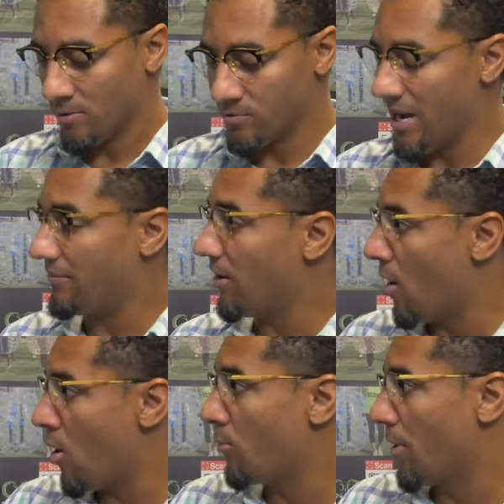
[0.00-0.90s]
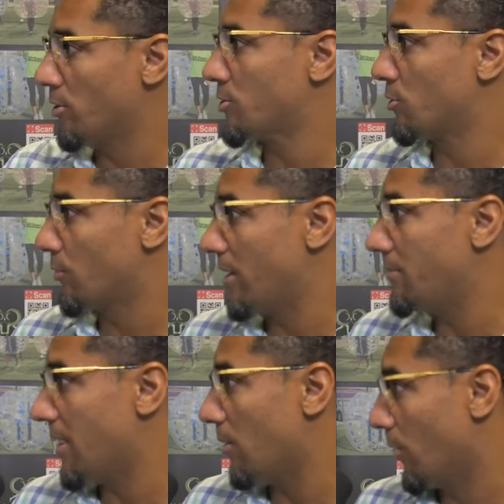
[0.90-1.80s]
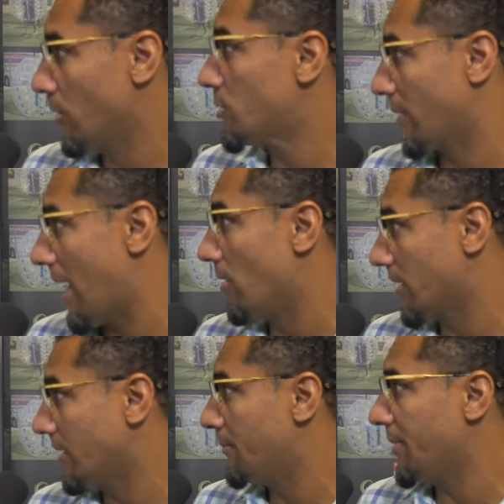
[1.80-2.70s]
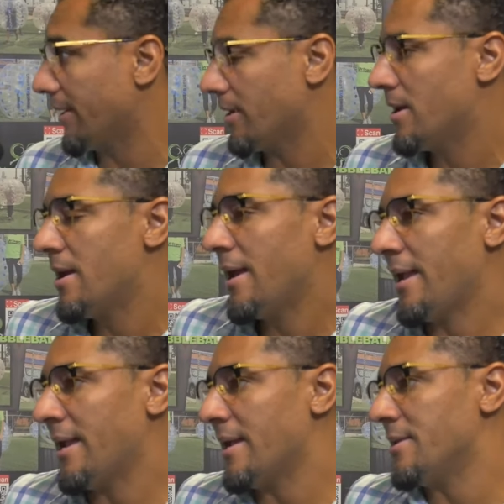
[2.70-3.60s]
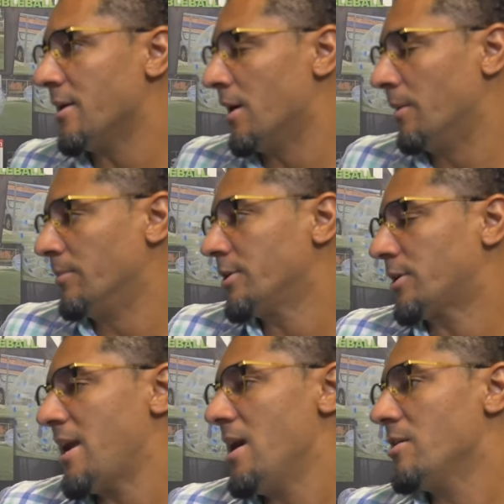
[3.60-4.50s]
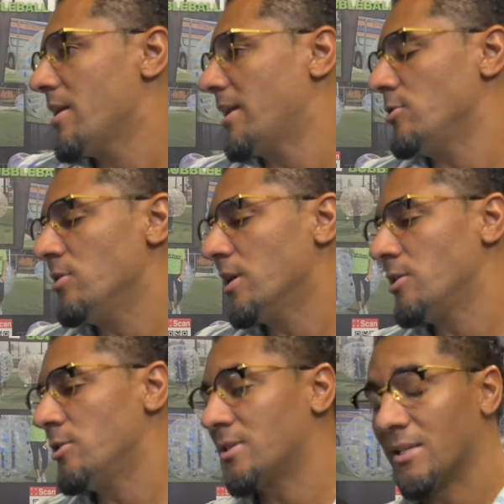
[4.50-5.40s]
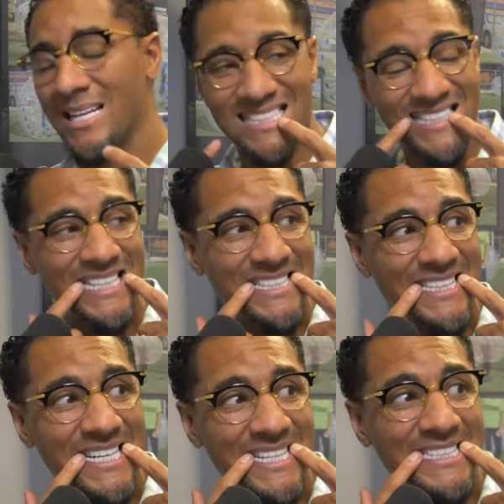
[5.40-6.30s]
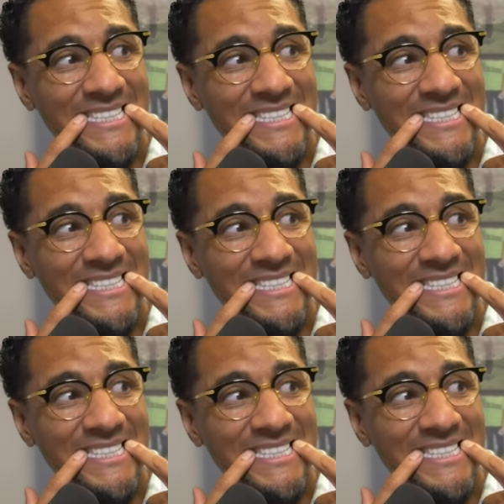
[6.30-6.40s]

We have our own All personal right. rep that works with our company. Wow. And um, care credit, you can use like CDT.